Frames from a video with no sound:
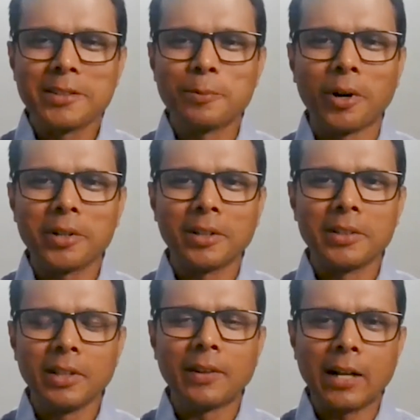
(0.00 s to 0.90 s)
is what
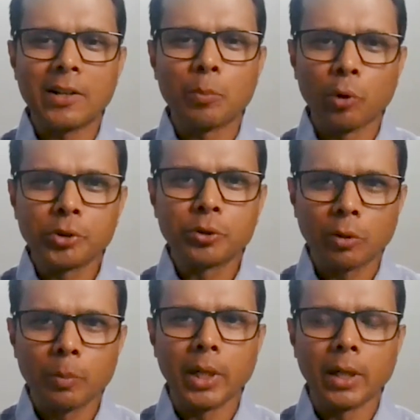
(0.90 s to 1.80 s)
the right approach
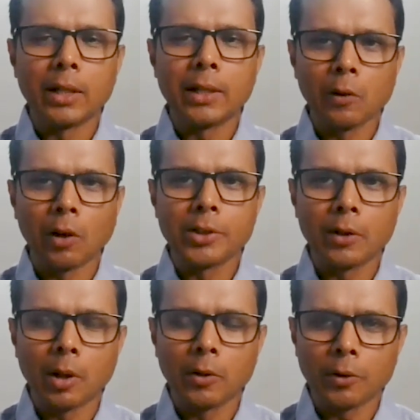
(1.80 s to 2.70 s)
should be, a
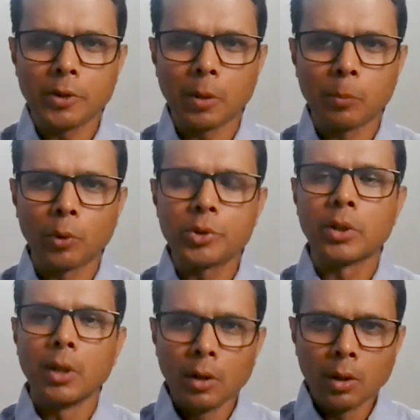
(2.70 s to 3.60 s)
technology agnostic approach,
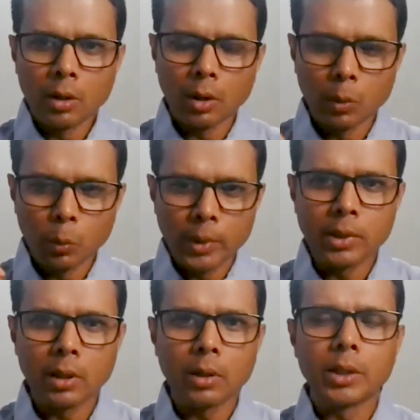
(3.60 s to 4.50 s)

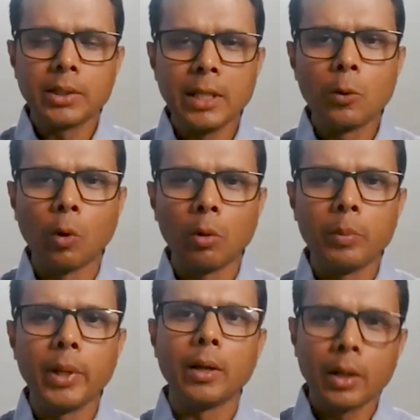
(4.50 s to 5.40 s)
with the key goal
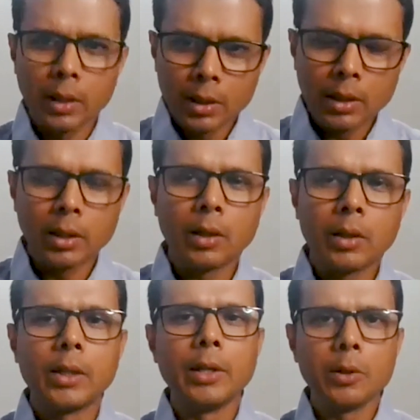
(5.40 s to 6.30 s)
being
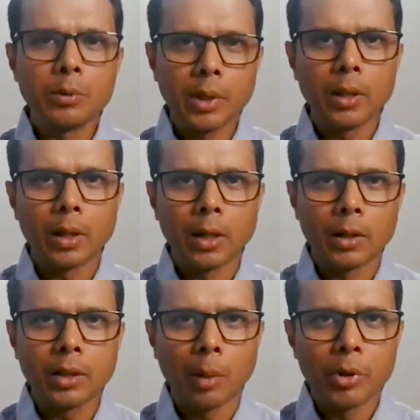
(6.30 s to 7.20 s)
reducing
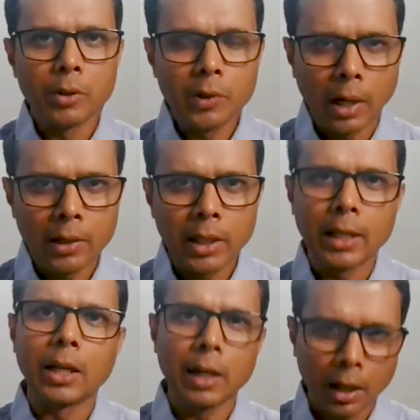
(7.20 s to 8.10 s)
carbon neutrality
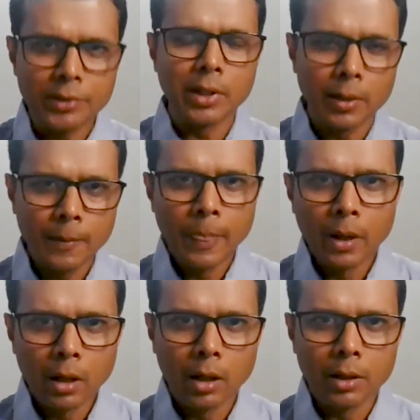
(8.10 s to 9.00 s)
and enhancing
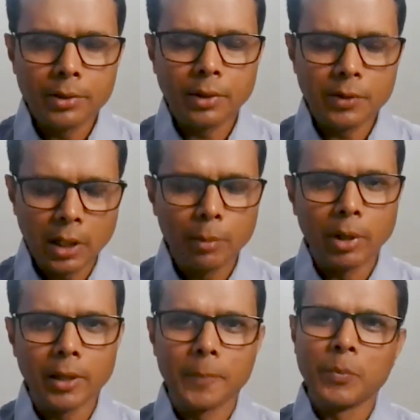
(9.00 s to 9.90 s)

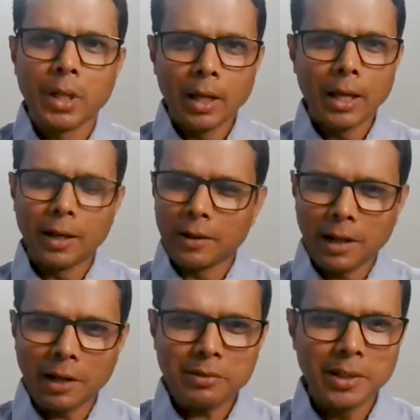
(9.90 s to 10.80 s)
sustainability.
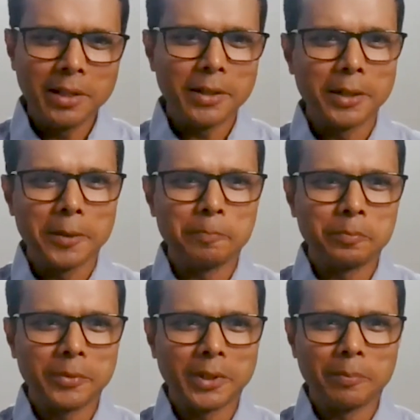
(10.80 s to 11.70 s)
Lastly,
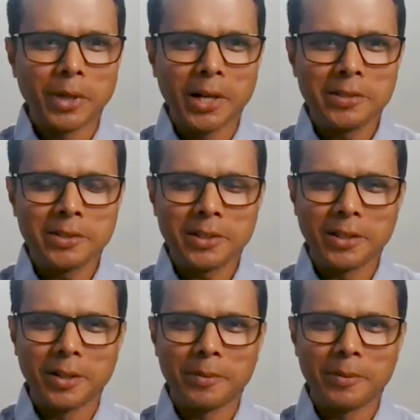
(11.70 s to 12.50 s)
Mahesh,